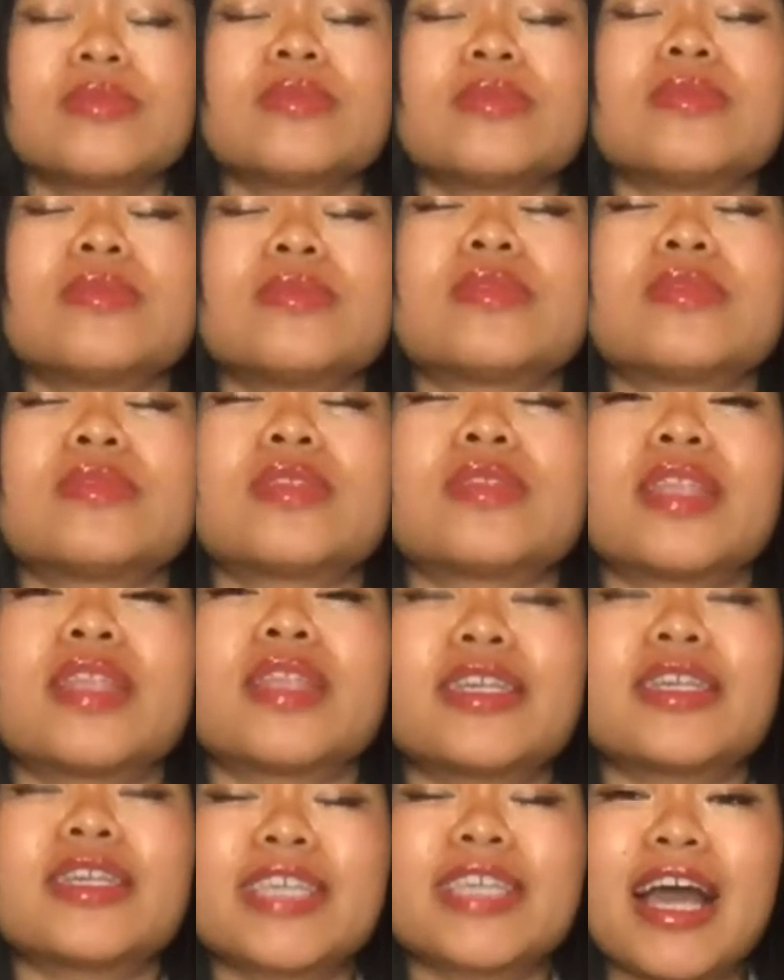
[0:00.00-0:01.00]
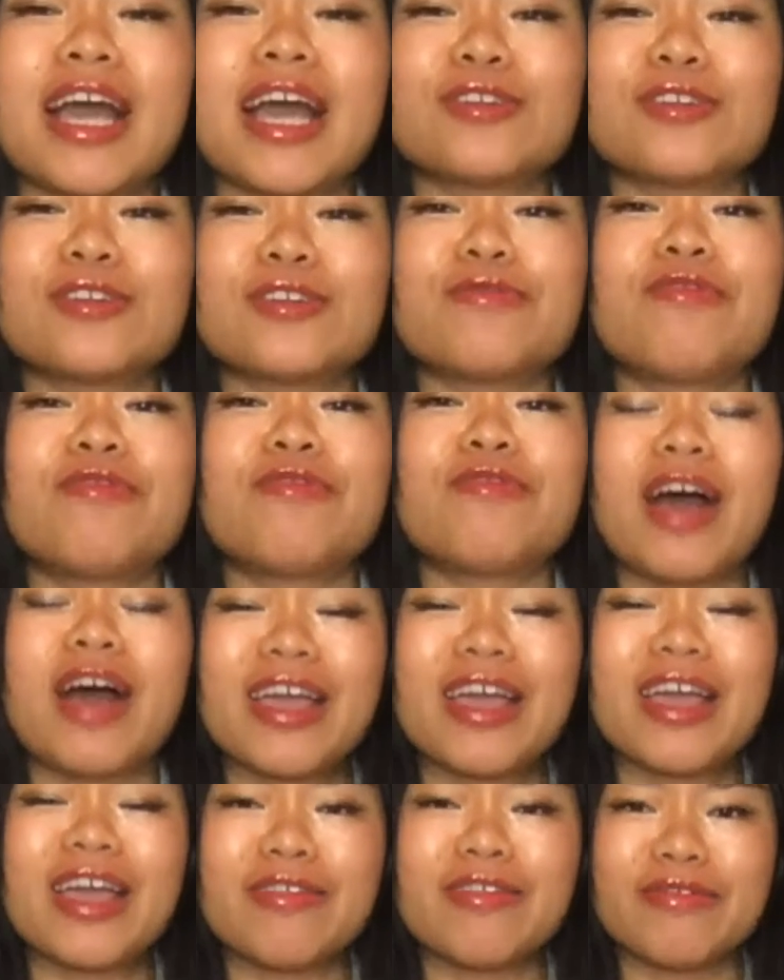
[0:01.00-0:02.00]
Let's count 5,
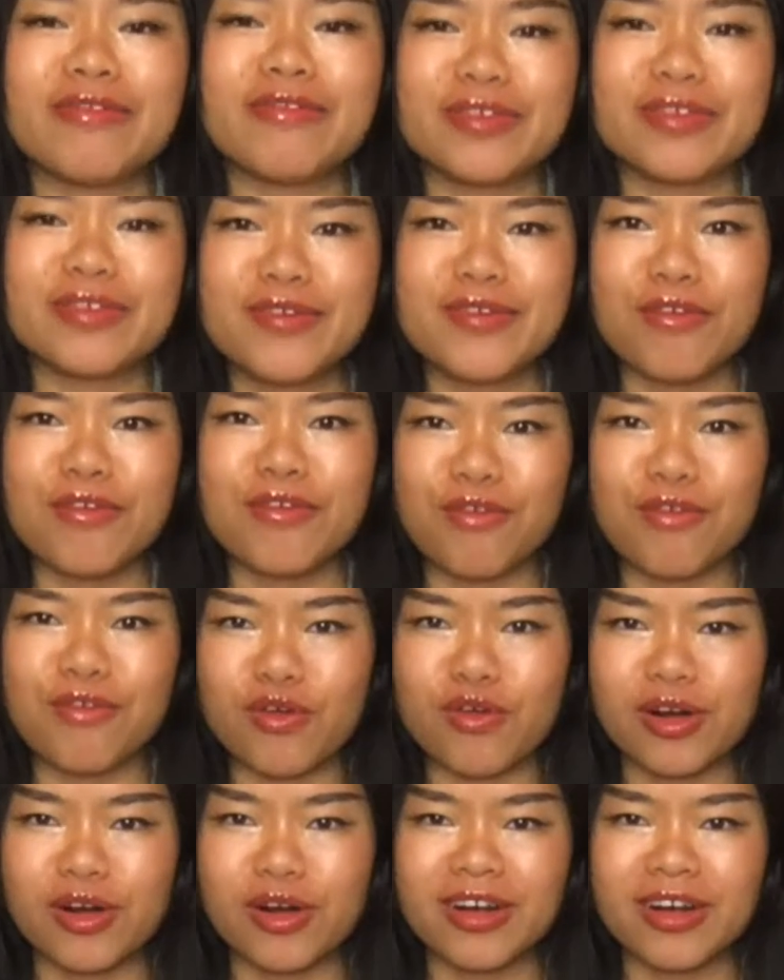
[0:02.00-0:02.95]
4,